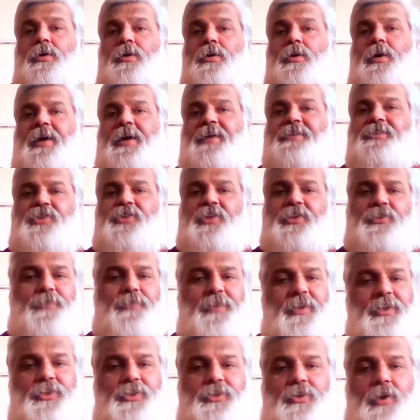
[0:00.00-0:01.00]
has just
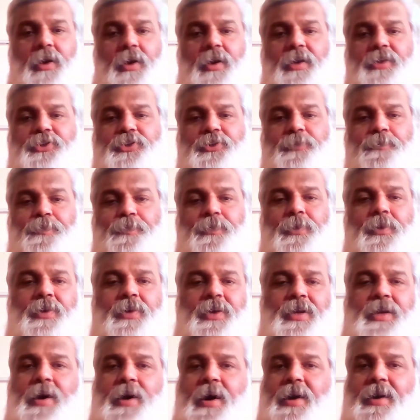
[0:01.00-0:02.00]
finished college,
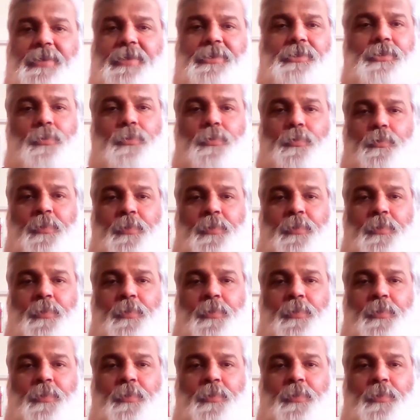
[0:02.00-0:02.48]
regardless of